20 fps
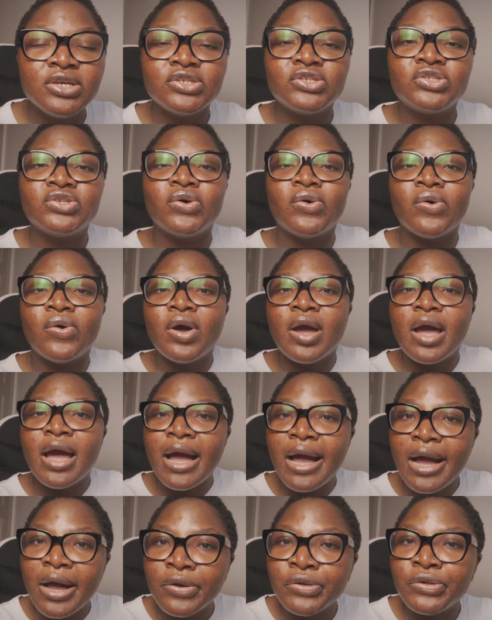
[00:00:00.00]
So
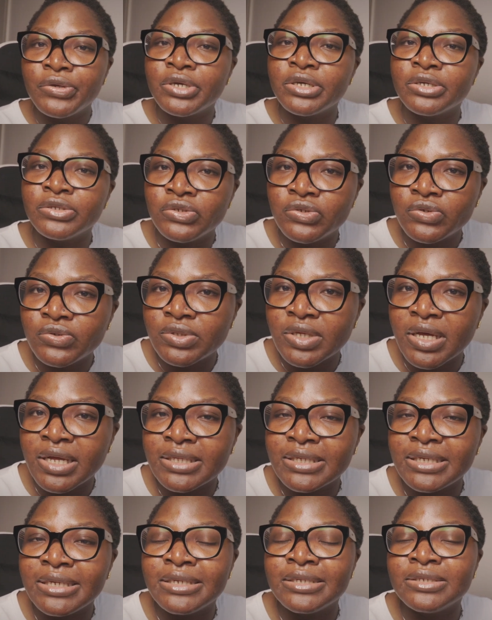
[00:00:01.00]
how you can do
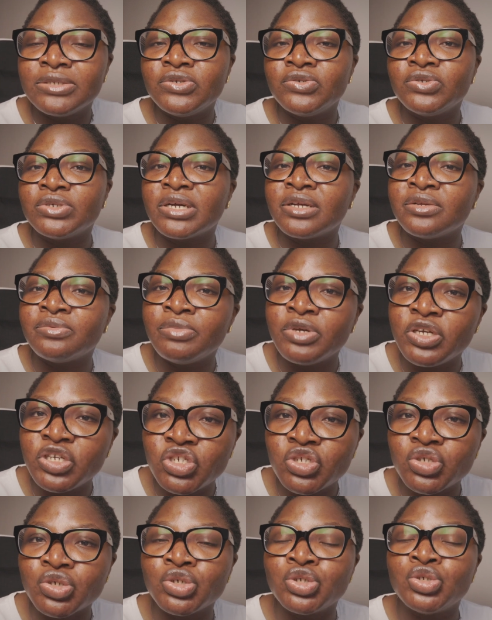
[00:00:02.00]
that is you can make
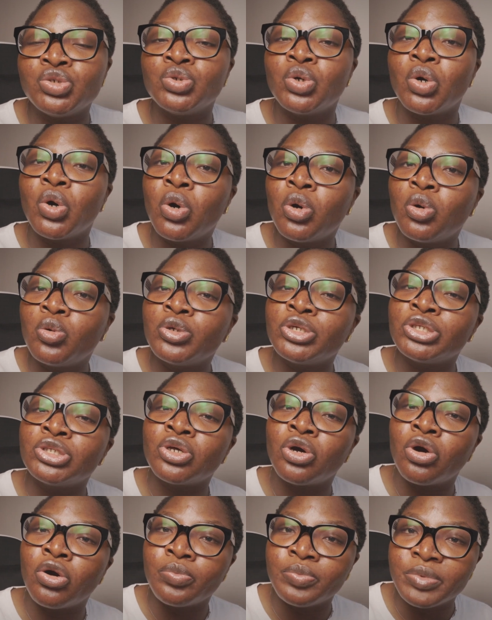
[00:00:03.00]
sure you always
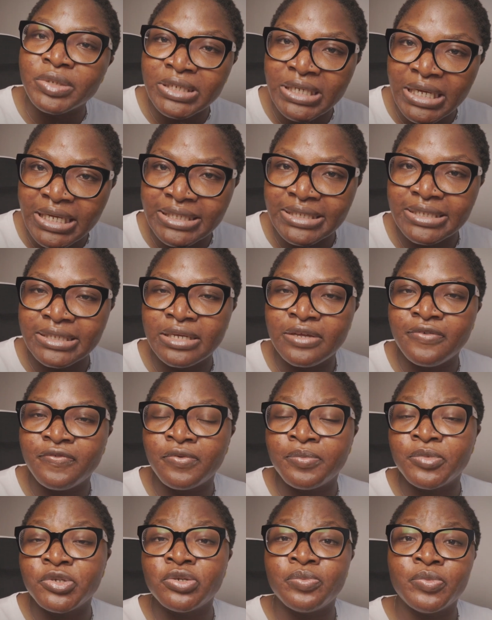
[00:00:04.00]
update the
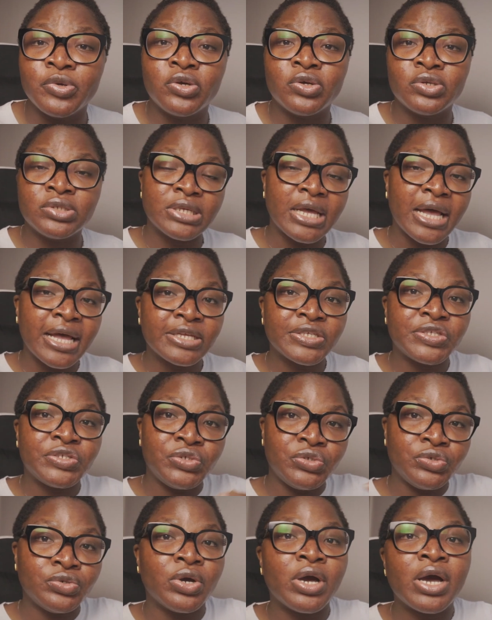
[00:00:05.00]
information, because
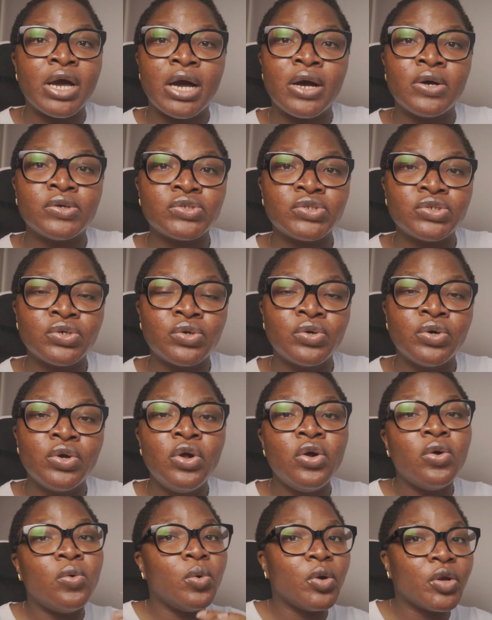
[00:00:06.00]
as you are also
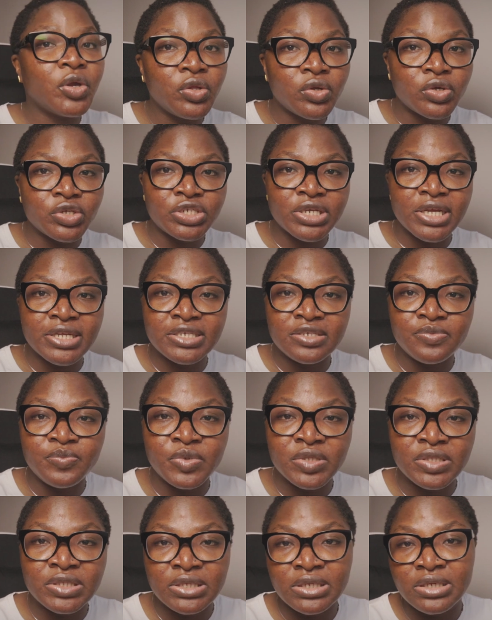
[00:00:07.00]
working on
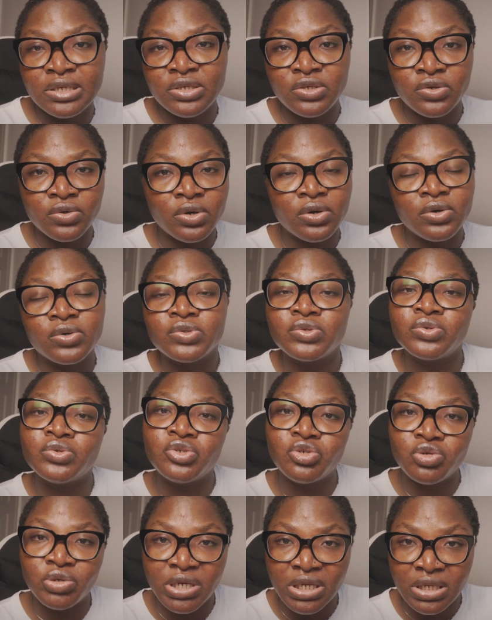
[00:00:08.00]
ChatGPT, you're also
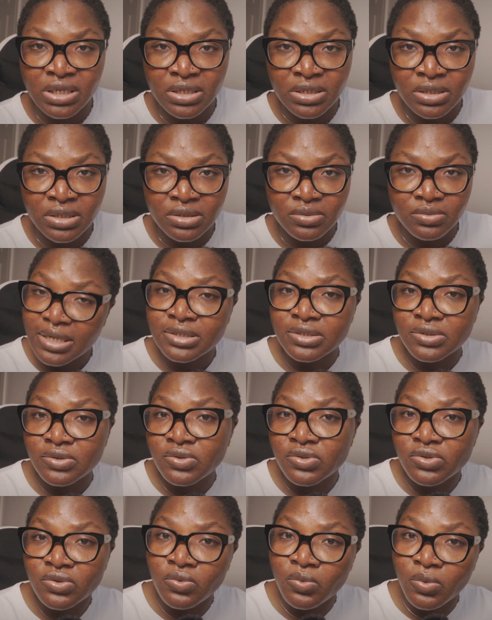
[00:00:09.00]
training it. That is
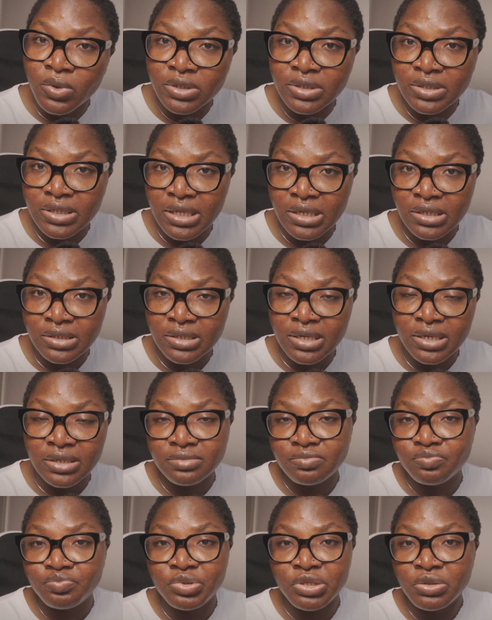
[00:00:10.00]
also one thing
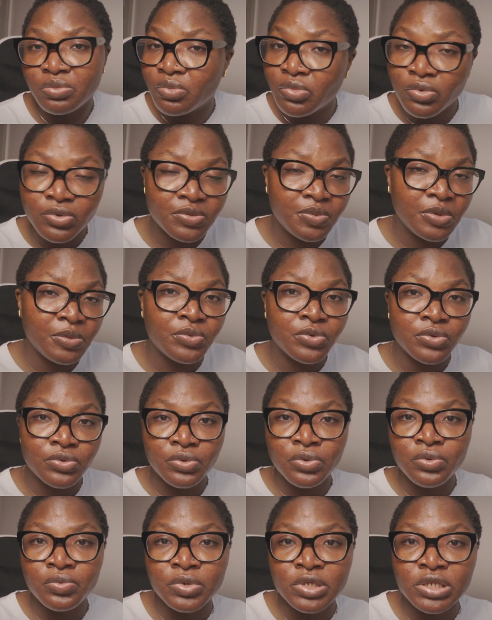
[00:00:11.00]
that most people don't